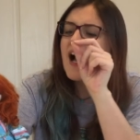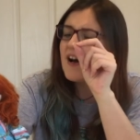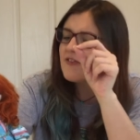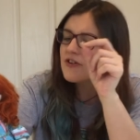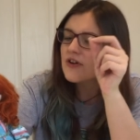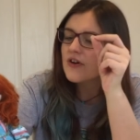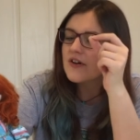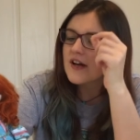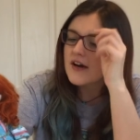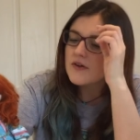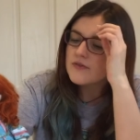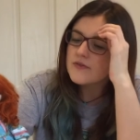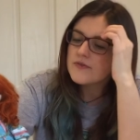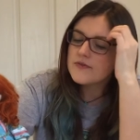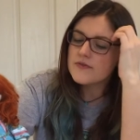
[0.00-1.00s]
I haven't got
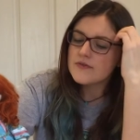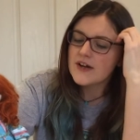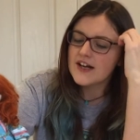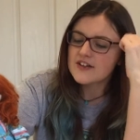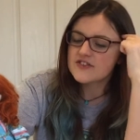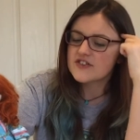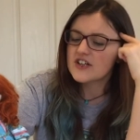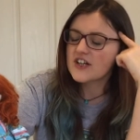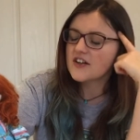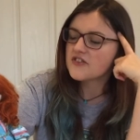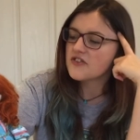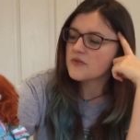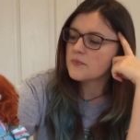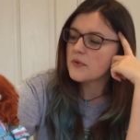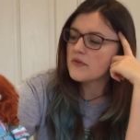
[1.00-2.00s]
out. Actually, I
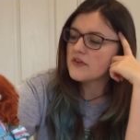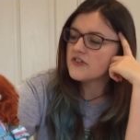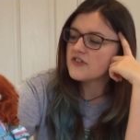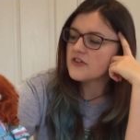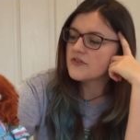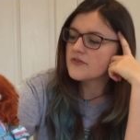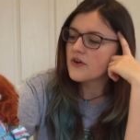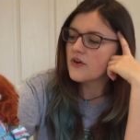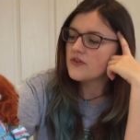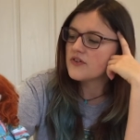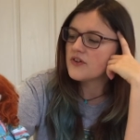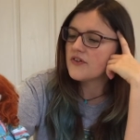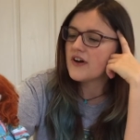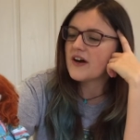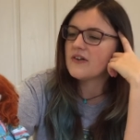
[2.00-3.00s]
probably should have gotten
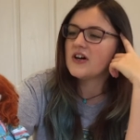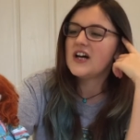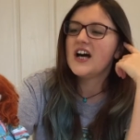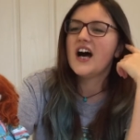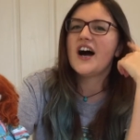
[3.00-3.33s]
her out.